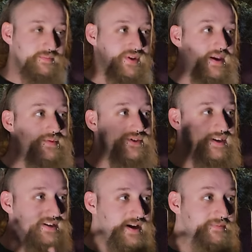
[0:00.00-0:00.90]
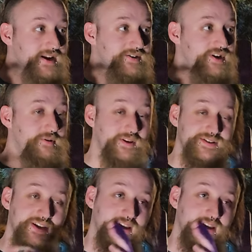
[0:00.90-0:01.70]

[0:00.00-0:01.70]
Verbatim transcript: But they proceeded to come down his hallway. And it's